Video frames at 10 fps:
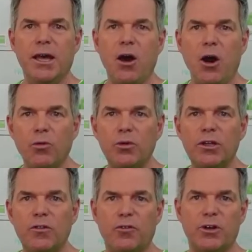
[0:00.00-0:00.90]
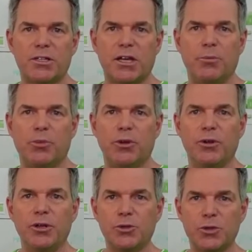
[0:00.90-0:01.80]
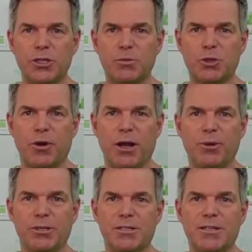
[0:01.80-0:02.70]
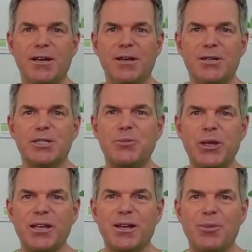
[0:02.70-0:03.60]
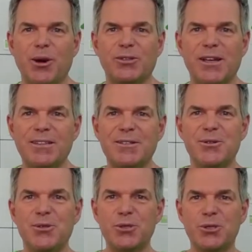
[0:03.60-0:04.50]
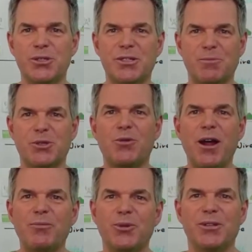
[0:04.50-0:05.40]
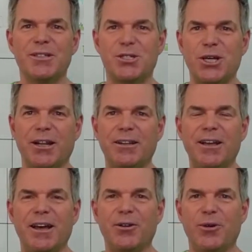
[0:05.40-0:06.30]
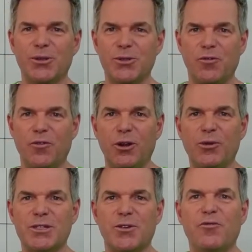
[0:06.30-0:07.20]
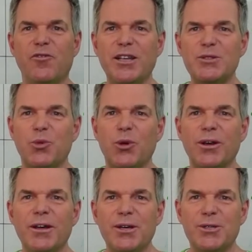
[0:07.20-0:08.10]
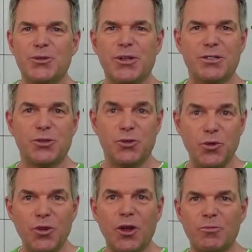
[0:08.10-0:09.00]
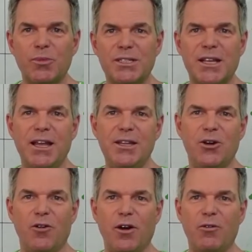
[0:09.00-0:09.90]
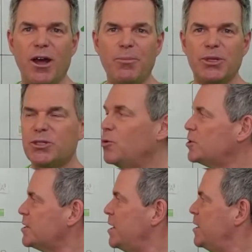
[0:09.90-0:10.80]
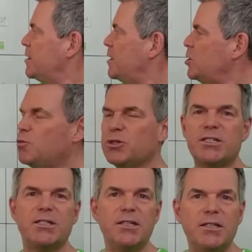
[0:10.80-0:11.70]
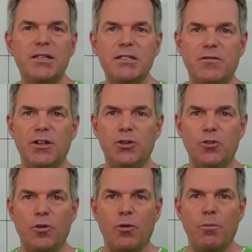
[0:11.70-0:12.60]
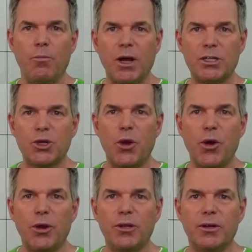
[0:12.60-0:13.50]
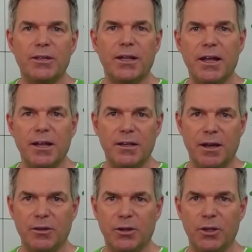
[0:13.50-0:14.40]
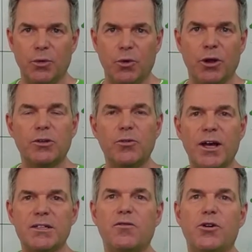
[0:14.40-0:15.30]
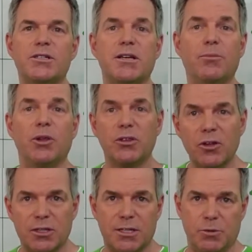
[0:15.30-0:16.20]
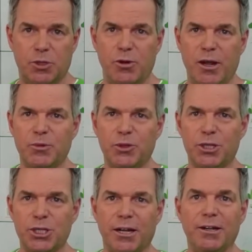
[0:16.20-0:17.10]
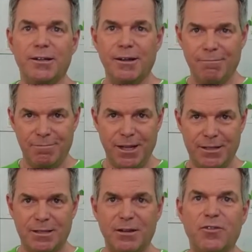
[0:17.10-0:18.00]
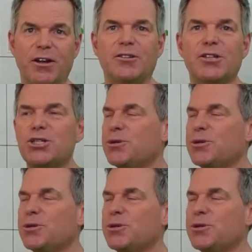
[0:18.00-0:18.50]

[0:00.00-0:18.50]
Only, for example, to subscribers. Speaking about that, you should subscribe to this channel and also follow us on Facebook so that you do not miss any of our episodes. Then you would see this video much earlier than any other in the world who has, for example, not subscribed to the channel. That's an advantage.